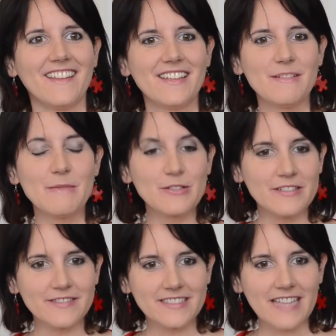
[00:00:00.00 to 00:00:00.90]
Uh, most
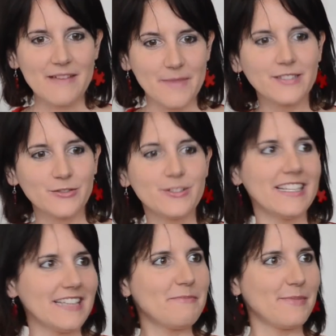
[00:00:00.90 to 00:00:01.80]
of the time, I do get up.